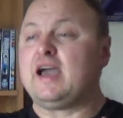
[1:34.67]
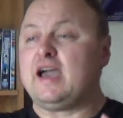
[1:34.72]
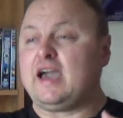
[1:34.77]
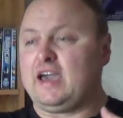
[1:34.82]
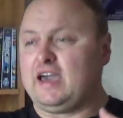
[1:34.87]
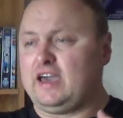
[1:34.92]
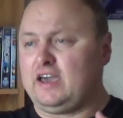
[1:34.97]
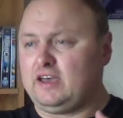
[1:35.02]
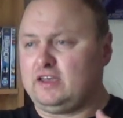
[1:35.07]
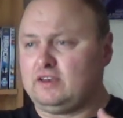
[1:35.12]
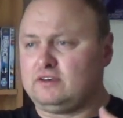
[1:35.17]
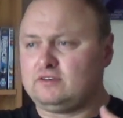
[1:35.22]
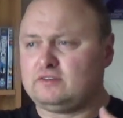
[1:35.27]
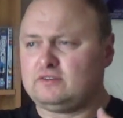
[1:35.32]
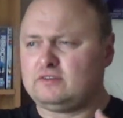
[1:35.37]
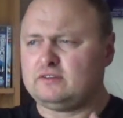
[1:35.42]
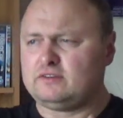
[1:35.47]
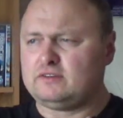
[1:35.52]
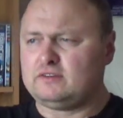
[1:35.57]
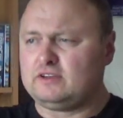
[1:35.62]
and
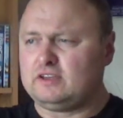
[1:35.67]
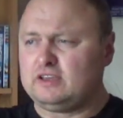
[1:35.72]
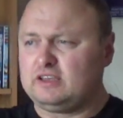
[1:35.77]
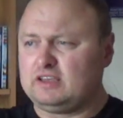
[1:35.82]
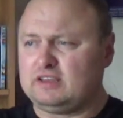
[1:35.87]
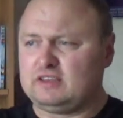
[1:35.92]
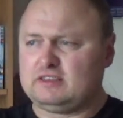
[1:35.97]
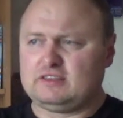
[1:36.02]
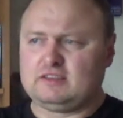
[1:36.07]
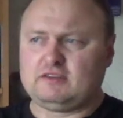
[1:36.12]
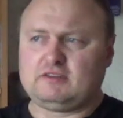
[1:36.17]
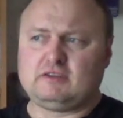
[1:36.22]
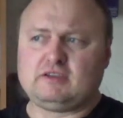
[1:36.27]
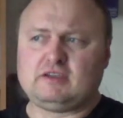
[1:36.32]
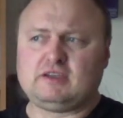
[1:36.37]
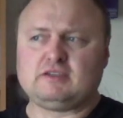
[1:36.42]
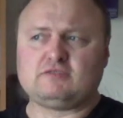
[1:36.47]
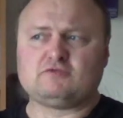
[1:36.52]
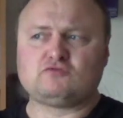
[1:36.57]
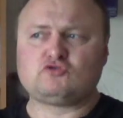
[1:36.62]

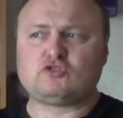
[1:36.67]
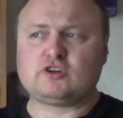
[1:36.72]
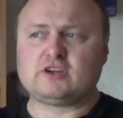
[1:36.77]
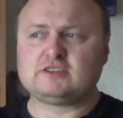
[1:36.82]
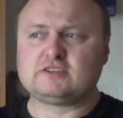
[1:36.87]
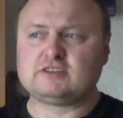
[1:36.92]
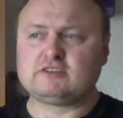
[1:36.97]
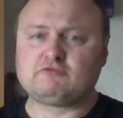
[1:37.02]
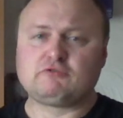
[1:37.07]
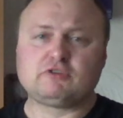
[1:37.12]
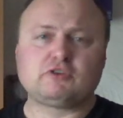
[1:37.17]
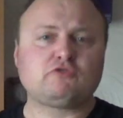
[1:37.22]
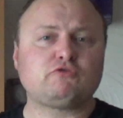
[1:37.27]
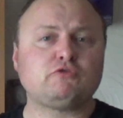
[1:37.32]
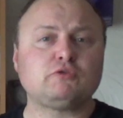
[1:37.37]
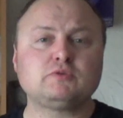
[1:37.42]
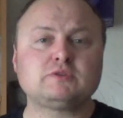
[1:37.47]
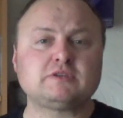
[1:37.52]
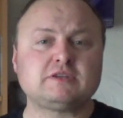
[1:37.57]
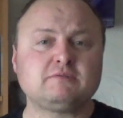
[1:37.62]
they try to
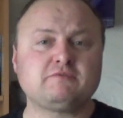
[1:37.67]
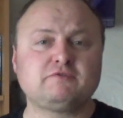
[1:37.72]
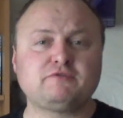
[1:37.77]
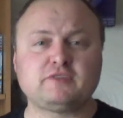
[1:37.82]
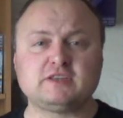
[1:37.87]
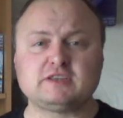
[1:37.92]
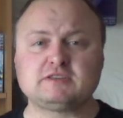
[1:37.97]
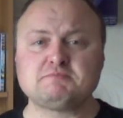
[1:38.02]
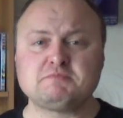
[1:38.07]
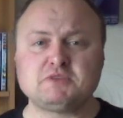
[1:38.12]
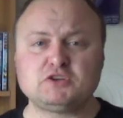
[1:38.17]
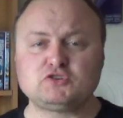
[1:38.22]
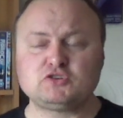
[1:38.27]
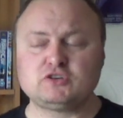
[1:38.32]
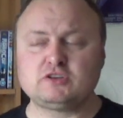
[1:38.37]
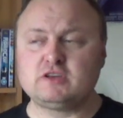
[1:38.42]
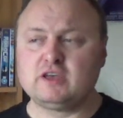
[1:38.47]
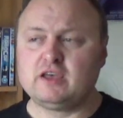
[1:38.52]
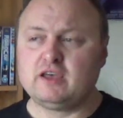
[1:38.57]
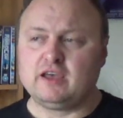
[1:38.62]
recruit him for this mission,